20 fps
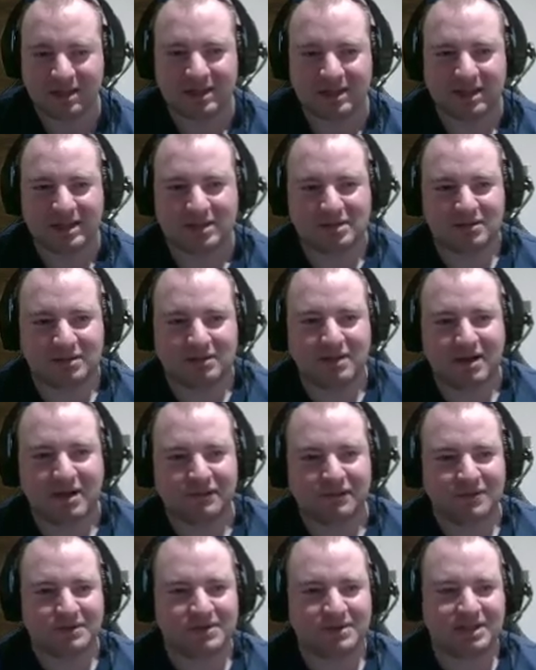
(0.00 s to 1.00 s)
There's quite a
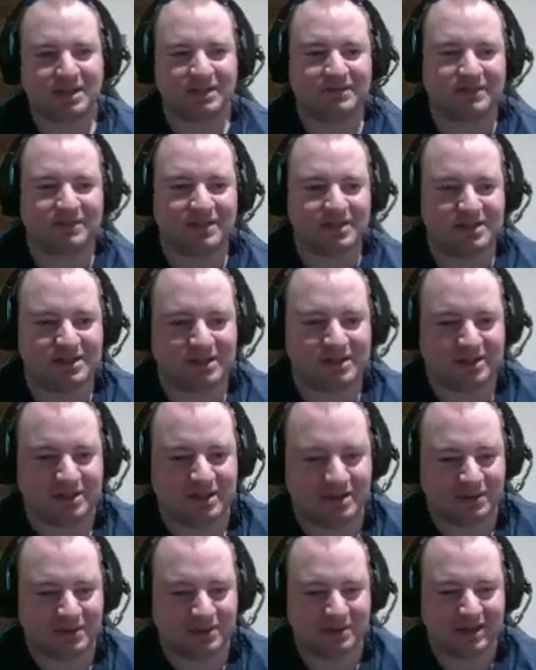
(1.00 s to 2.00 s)
few sceneries to
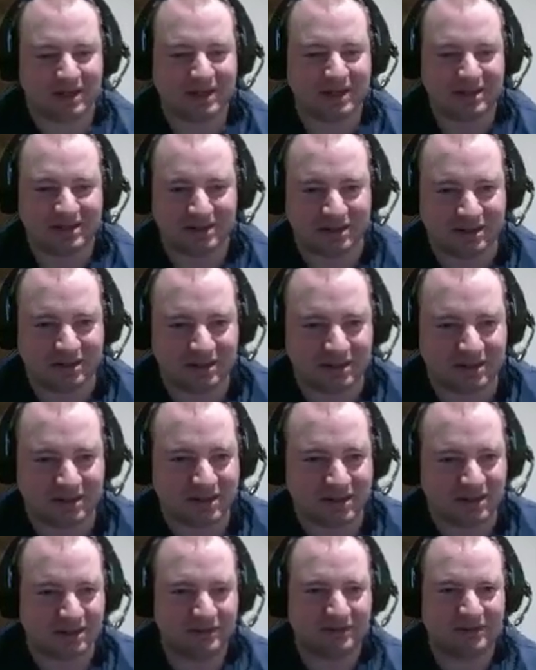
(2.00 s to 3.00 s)
do here to
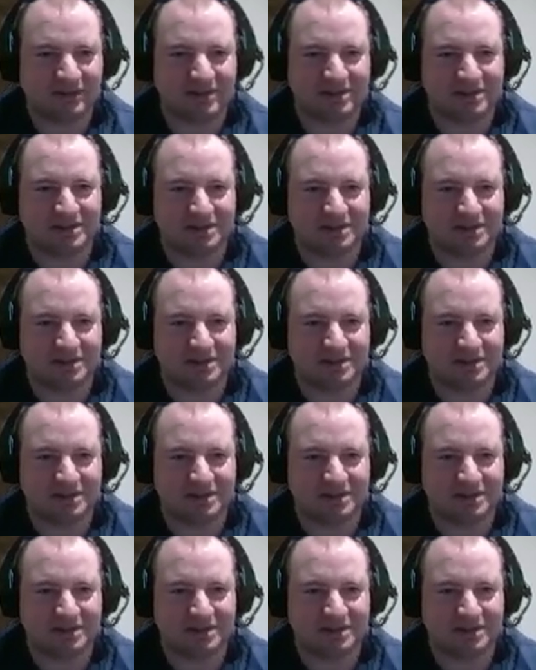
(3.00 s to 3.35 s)
increase the